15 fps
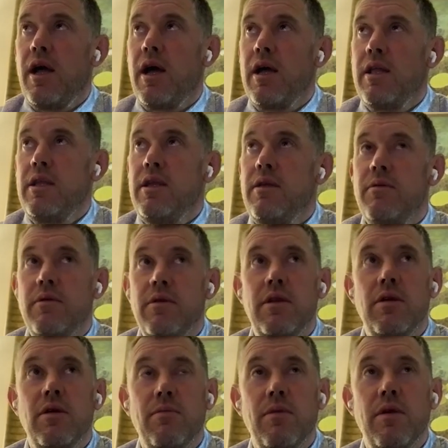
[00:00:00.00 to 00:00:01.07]
I think, it, you
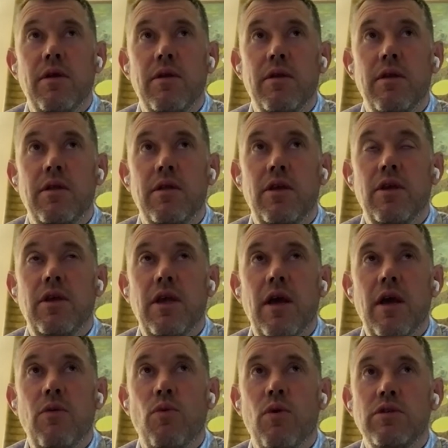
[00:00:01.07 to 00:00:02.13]
know, you can
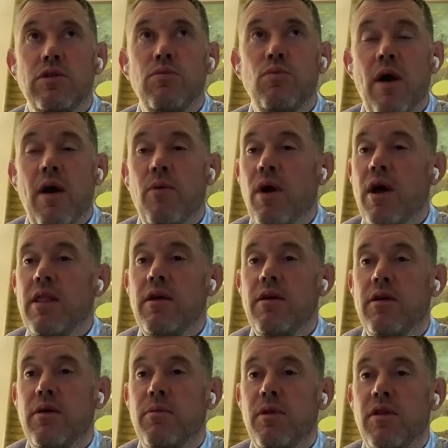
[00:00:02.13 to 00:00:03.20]
get some wet weather
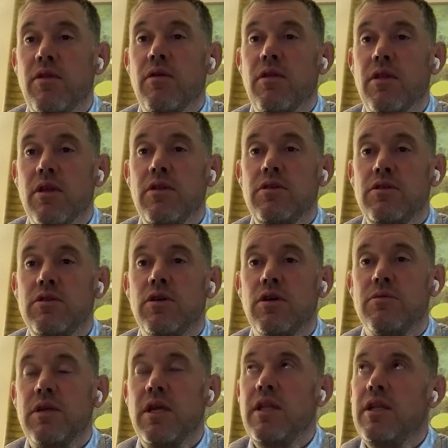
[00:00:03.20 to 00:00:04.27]
coming through and
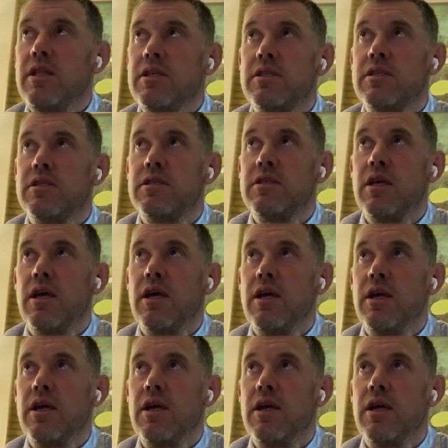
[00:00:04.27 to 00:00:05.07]
thunderstorms. I think this is,